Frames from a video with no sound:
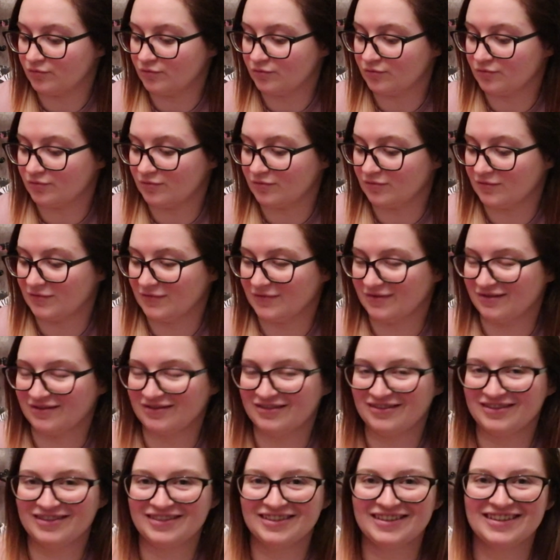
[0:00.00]

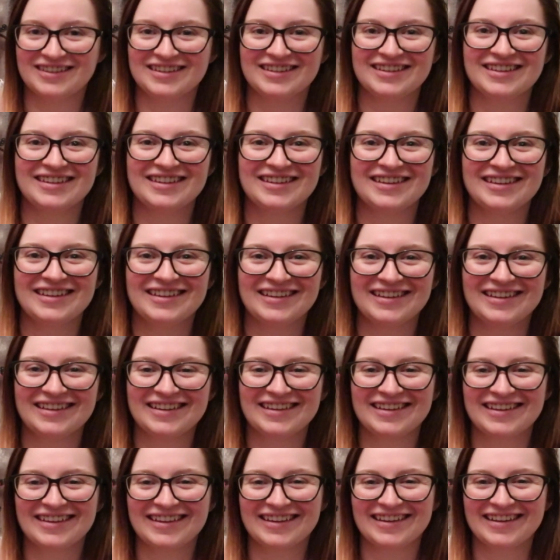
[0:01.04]

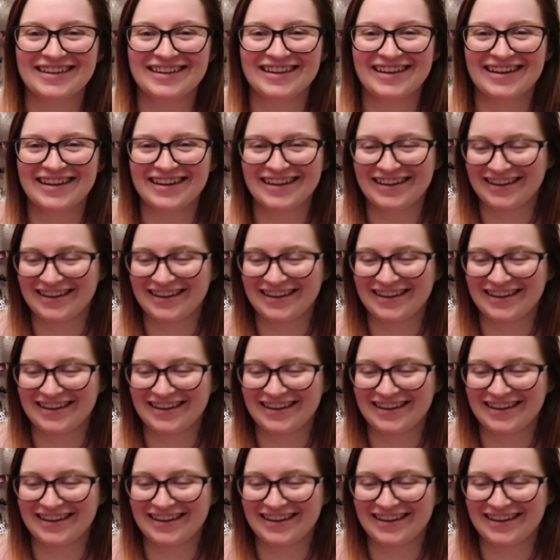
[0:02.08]
The person shown says nothing.